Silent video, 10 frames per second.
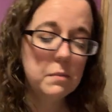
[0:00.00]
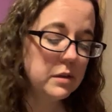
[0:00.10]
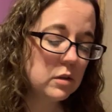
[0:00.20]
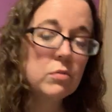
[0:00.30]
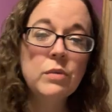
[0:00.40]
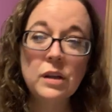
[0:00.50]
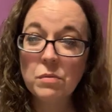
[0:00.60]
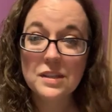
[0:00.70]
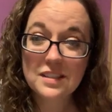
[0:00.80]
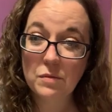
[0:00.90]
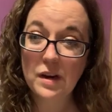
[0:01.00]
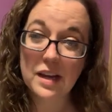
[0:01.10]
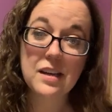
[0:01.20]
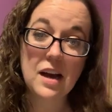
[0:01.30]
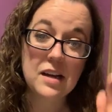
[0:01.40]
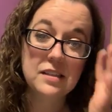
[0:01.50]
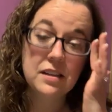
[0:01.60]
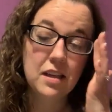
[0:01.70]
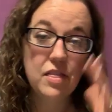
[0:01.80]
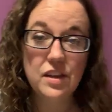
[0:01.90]
But the real reason why I got
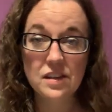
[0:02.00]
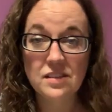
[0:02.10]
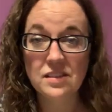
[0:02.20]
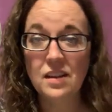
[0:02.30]
this